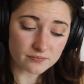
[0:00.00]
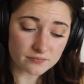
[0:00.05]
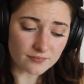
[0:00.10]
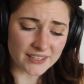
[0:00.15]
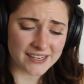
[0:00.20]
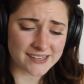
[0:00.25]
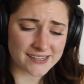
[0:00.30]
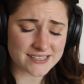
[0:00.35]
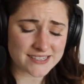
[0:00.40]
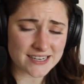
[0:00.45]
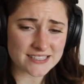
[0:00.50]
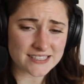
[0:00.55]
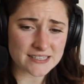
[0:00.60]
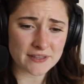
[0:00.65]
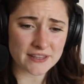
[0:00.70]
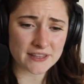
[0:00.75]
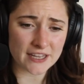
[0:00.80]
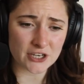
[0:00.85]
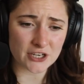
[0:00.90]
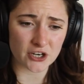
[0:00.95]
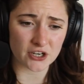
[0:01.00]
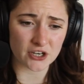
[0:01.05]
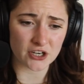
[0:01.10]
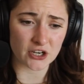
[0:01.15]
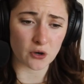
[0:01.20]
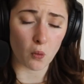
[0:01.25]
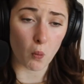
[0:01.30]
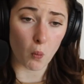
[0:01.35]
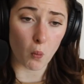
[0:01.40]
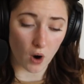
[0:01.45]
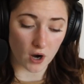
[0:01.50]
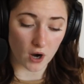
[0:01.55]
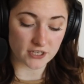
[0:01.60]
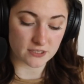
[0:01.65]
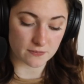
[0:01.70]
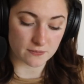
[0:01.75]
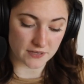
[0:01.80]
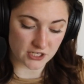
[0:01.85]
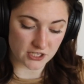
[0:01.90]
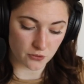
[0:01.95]
It's not something that you're going to want to
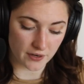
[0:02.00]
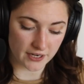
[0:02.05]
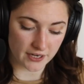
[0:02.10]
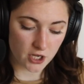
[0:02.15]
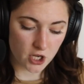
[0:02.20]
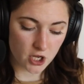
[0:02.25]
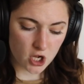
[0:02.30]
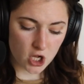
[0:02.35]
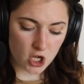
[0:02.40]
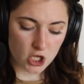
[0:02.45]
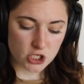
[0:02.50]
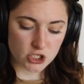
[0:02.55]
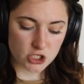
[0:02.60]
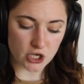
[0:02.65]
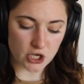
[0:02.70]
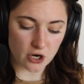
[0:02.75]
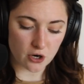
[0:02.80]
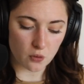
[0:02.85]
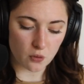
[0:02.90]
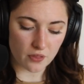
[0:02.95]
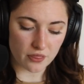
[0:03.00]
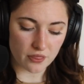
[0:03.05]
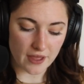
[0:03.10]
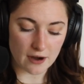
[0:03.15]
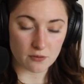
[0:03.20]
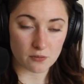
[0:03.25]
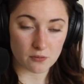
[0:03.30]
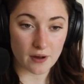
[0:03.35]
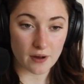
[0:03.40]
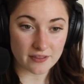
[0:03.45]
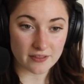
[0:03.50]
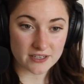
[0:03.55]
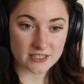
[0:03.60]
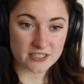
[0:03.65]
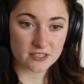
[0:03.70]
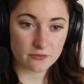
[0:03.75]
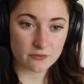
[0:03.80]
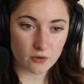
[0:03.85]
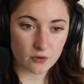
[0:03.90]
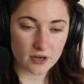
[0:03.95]
be doing. So that
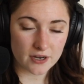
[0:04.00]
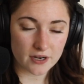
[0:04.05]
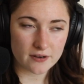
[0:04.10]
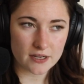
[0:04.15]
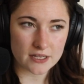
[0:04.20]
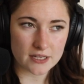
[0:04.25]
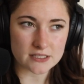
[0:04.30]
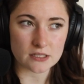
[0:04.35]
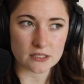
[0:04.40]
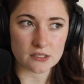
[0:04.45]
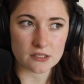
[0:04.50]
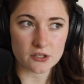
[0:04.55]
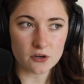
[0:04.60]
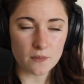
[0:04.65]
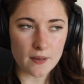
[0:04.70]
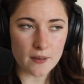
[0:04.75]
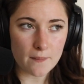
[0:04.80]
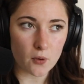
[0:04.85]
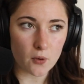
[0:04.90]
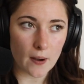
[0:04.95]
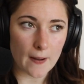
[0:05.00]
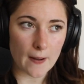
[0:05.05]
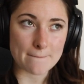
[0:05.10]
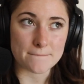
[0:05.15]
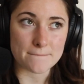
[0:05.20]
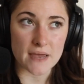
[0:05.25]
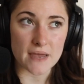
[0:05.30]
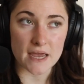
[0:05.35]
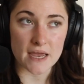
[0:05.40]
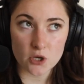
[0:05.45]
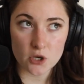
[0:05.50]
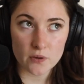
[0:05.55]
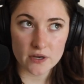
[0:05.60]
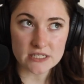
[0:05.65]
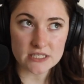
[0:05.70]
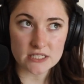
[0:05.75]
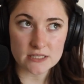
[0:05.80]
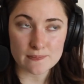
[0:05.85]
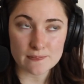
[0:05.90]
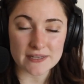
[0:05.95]
relative one is a little bit more
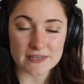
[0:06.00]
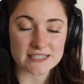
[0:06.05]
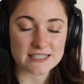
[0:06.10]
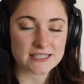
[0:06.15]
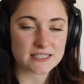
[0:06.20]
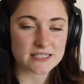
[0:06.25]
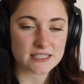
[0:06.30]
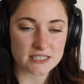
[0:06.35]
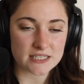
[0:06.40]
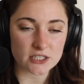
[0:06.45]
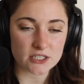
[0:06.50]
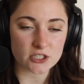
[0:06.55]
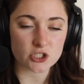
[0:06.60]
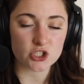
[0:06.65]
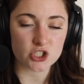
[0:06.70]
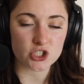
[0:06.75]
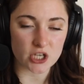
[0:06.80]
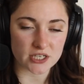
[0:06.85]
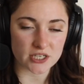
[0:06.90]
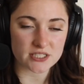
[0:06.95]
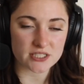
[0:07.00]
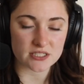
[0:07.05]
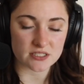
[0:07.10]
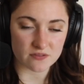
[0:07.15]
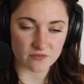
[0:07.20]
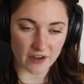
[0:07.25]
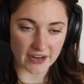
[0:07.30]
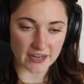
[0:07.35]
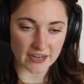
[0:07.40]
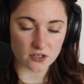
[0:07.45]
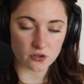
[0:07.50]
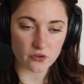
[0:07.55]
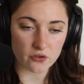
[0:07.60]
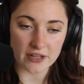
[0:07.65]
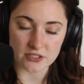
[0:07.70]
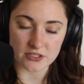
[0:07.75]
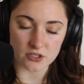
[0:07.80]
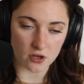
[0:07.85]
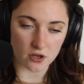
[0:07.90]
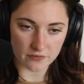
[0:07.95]
ambiguous, but still just as vital
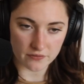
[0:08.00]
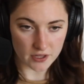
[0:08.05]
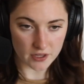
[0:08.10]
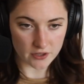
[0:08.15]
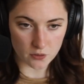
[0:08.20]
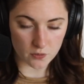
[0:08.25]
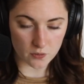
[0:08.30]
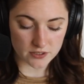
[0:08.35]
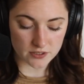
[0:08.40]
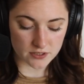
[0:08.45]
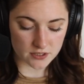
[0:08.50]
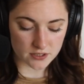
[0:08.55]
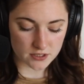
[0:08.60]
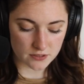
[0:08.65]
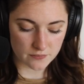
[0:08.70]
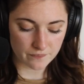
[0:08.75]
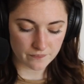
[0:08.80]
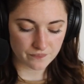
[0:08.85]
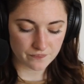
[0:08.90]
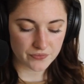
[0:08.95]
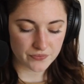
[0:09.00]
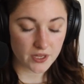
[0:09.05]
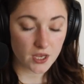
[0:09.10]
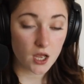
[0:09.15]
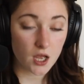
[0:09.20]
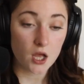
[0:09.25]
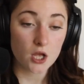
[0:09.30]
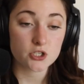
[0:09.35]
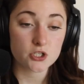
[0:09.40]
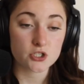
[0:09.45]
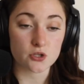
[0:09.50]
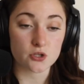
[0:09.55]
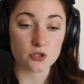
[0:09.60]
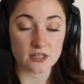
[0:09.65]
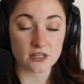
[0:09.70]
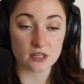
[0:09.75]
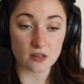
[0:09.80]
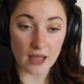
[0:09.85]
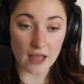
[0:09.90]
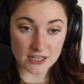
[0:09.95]
as all the other ones. So then the
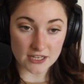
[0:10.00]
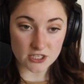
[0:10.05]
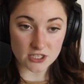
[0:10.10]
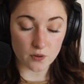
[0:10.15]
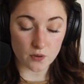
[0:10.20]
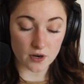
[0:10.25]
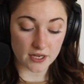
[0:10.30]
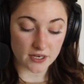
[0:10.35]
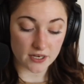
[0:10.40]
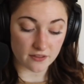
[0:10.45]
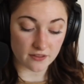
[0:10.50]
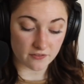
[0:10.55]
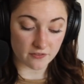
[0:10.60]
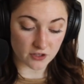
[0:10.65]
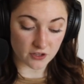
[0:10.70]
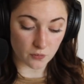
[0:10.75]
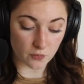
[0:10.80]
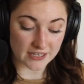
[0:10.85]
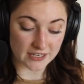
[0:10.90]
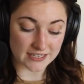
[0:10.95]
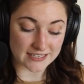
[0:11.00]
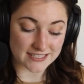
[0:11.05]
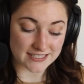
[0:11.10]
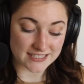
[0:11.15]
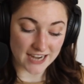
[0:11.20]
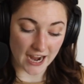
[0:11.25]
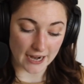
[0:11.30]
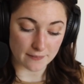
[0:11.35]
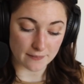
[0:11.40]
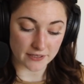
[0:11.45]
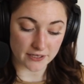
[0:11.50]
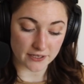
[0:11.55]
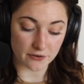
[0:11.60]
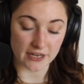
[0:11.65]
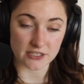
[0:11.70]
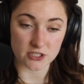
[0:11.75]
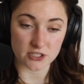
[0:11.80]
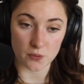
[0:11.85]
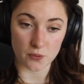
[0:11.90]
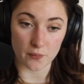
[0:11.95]
last one, the fifth one, is timely. Okay,
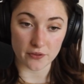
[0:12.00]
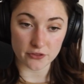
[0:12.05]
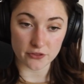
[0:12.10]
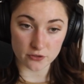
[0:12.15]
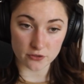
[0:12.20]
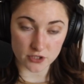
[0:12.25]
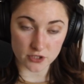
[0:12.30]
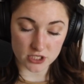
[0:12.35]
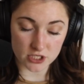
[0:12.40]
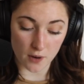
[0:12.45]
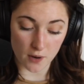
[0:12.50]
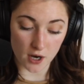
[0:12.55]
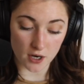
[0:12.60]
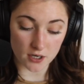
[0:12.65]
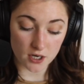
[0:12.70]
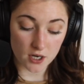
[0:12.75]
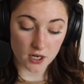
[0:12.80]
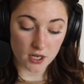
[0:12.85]
so we went through the SMART.